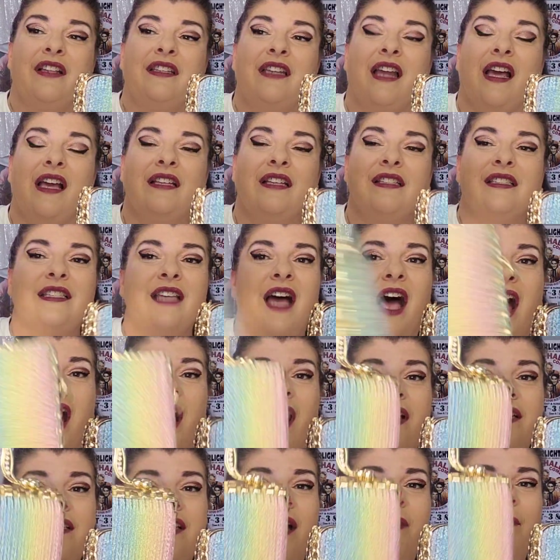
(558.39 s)
Nice
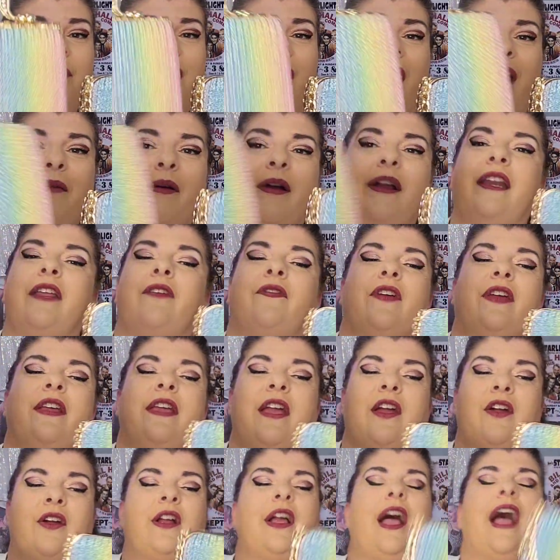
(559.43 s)
size. I mean, I might even
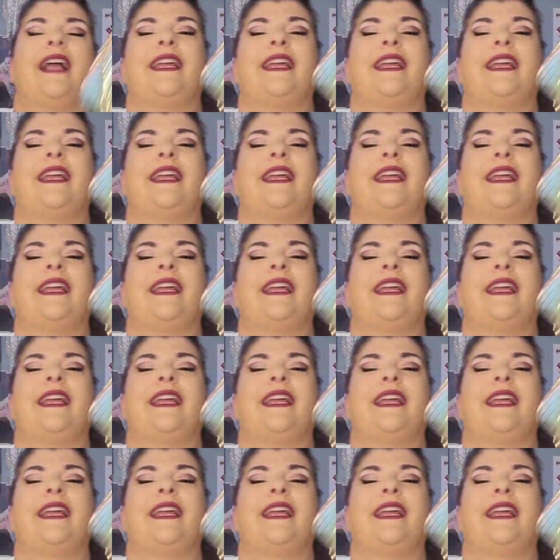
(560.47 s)
carry it.